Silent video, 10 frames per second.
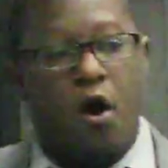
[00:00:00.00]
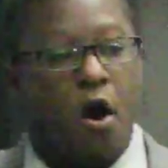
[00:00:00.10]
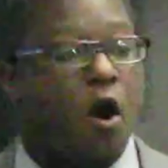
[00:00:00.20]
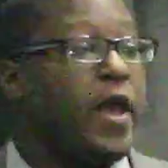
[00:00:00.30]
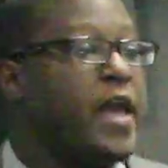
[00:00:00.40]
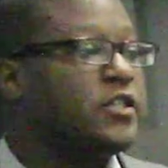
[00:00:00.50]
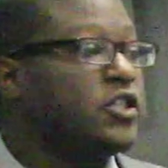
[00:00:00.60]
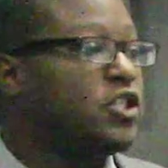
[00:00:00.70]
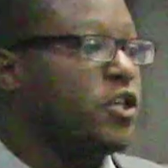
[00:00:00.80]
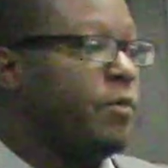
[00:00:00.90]
All
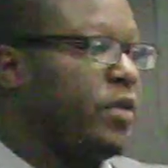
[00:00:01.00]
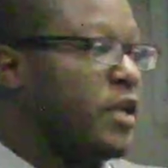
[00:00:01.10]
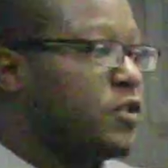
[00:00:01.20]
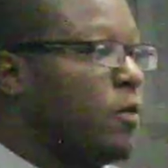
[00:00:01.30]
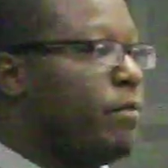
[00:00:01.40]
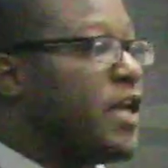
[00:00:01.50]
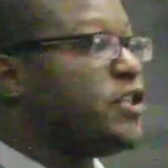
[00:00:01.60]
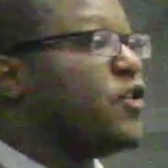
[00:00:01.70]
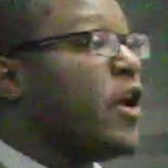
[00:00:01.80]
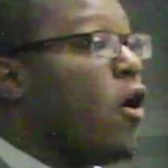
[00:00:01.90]
agents should be, so make
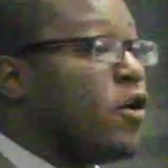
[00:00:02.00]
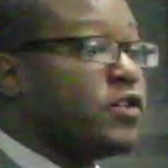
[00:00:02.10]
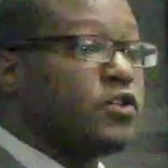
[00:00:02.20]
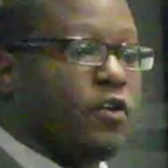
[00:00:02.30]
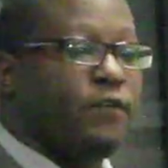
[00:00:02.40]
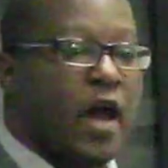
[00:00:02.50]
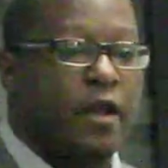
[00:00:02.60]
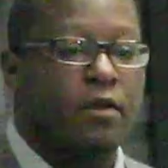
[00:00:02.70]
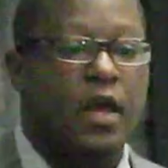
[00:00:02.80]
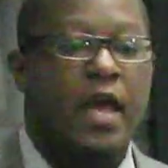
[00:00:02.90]
sure they are
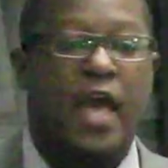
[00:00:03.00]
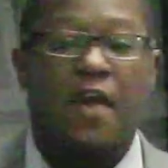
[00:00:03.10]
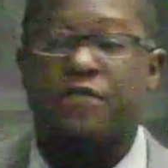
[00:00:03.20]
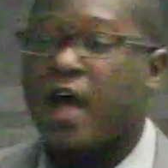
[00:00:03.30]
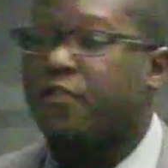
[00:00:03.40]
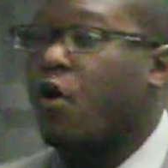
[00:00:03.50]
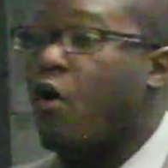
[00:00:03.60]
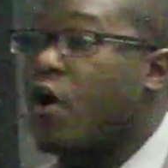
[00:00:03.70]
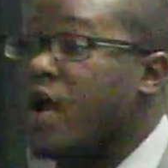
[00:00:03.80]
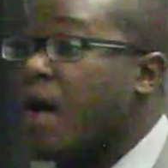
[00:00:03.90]
certified. If not, there
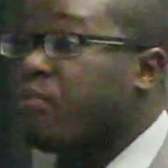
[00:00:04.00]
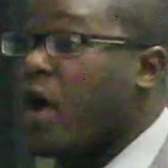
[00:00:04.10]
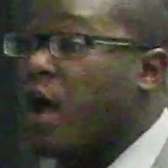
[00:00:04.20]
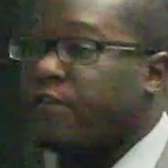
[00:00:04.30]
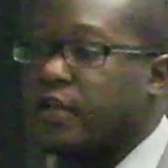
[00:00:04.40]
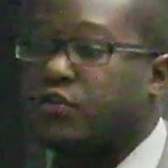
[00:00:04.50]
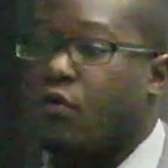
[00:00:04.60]
are nonprofits